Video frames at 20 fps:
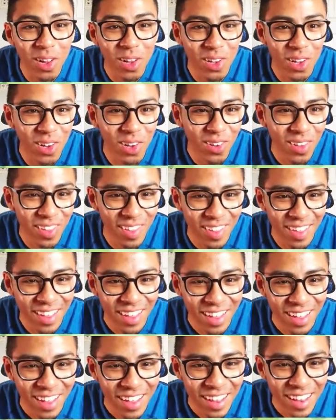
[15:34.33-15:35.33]
close.
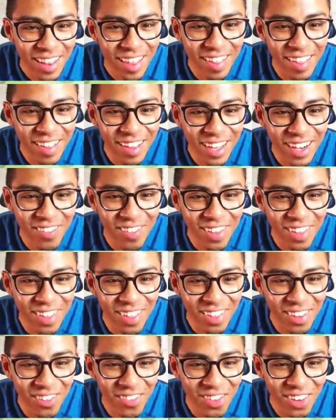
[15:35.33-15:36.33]
This is gonna be
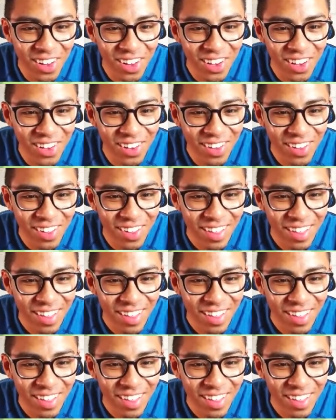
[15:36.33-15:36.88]
super close.